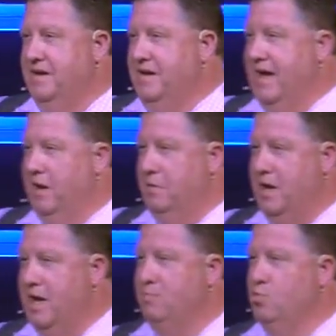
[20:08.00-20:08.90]
Now
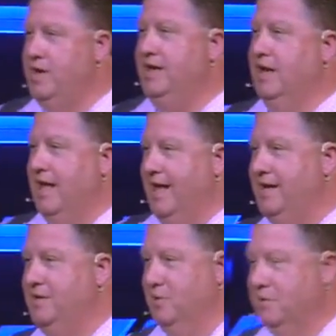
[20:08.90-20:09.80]
I'm reading a lot
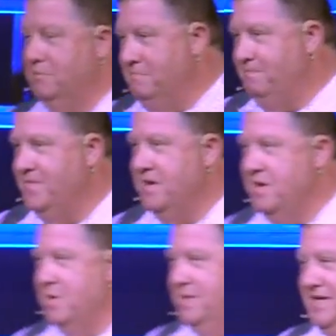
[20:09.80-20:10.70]
in here,
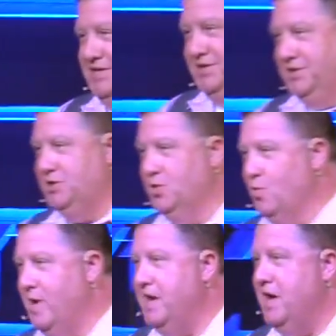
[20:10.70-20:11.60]
but that's just the
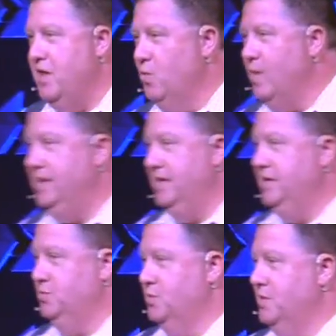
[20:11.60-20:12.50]
way
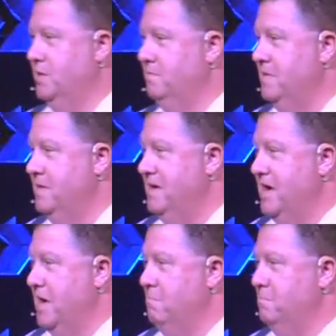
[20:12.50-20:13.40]
things were.
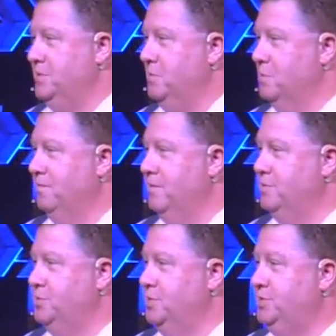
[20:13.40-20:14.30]
See, Orpah
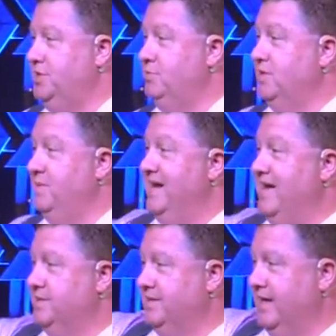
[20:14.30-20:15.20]
understood she was going to be an
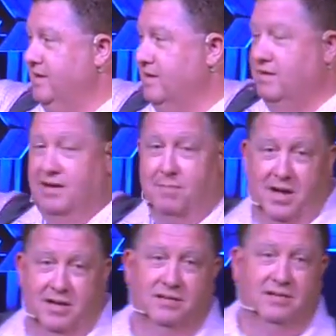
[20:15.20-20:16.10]
outsider
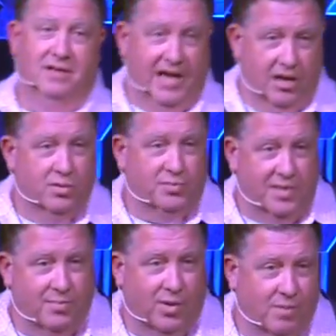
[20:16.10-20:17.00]
among Naomi's
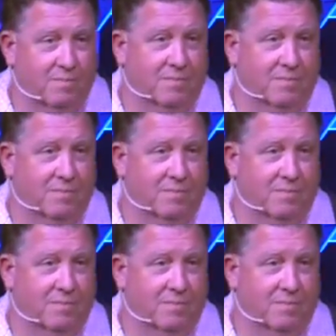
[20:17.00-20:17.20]
people.